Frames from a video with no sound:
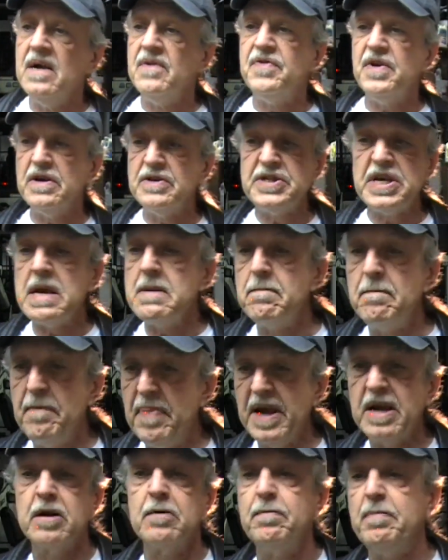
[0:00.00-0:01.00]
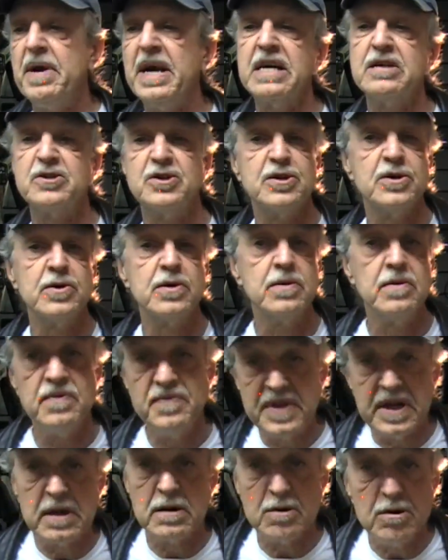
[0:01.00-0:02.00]
there's a bigger picture
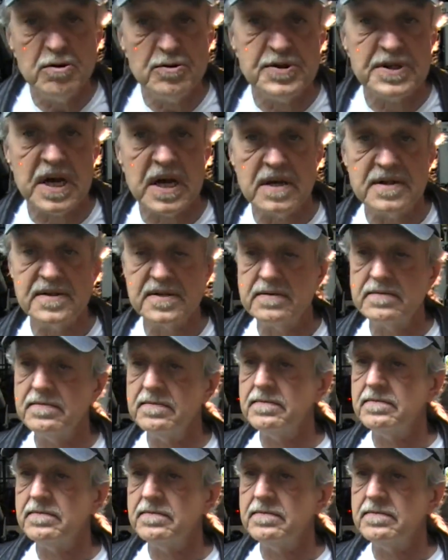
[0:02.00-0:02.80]
that eludes us.